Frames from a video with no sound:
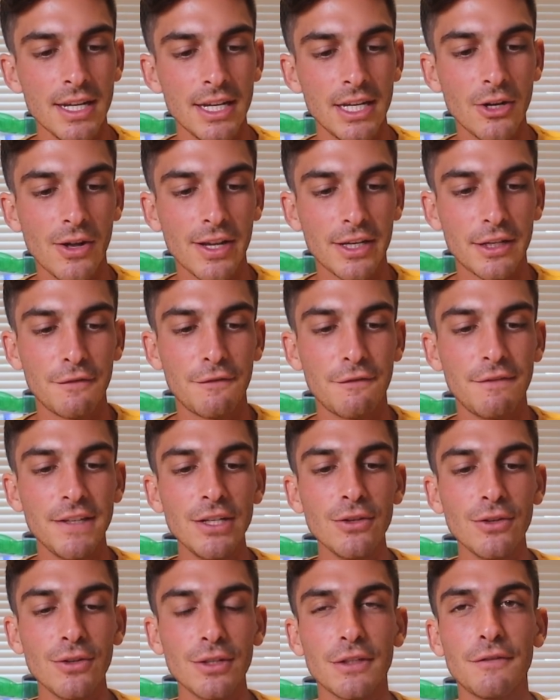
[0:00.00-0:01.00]
You know, like you
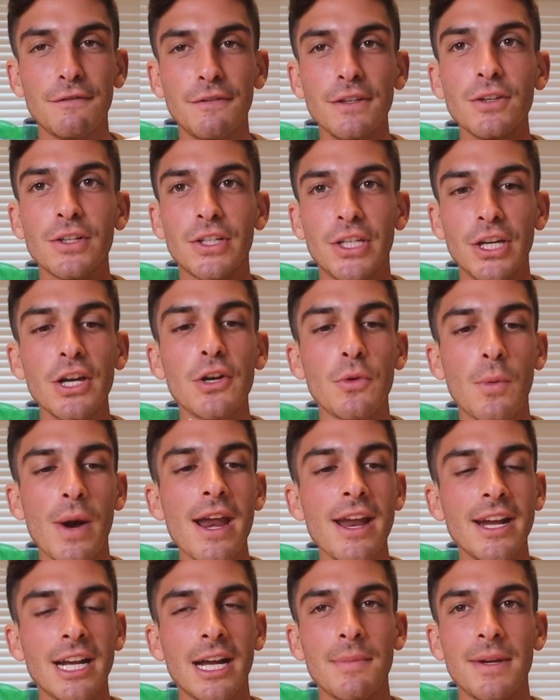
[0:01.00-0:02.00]
feel good
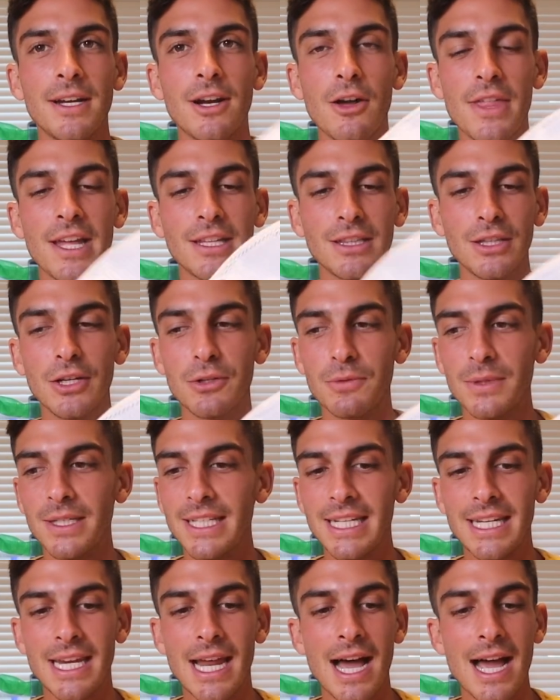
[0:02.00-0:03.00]
wearing them, you know, they look
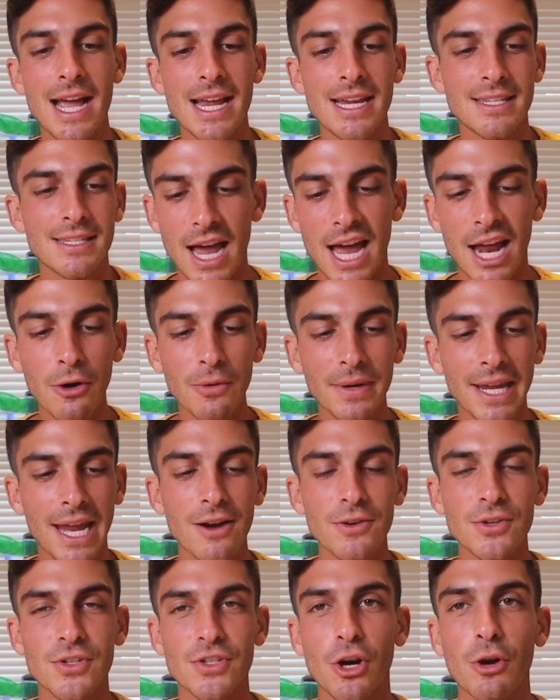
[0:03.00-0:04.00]
really nice. I don't
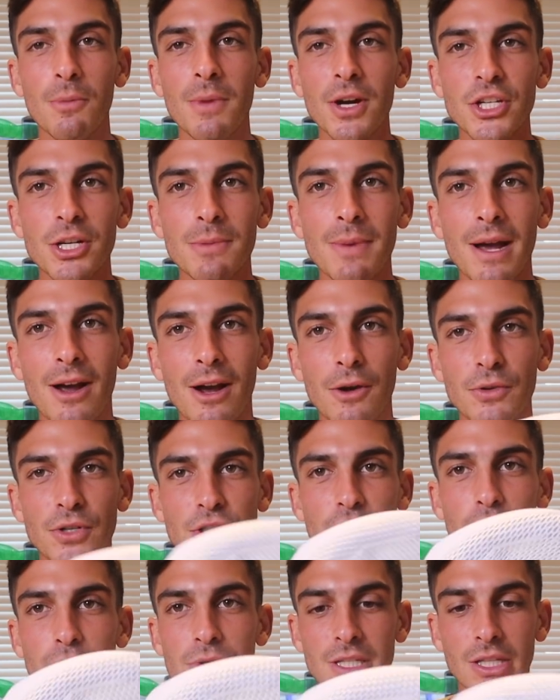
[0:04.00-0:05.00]
care so much about how
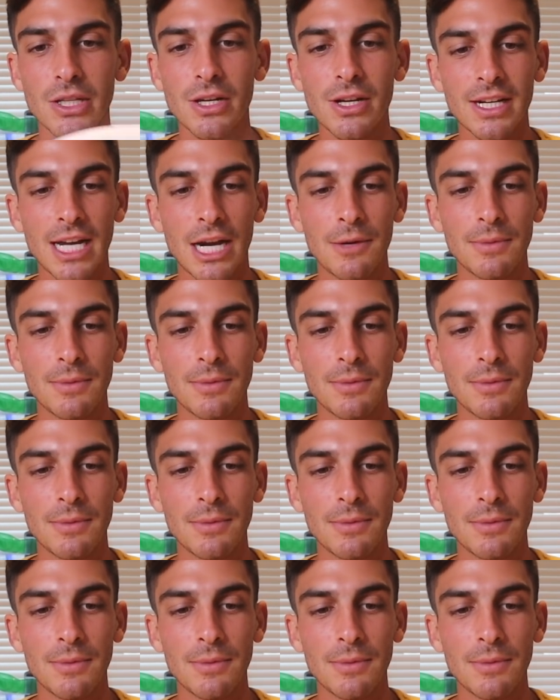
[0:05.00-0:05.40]
shoes look.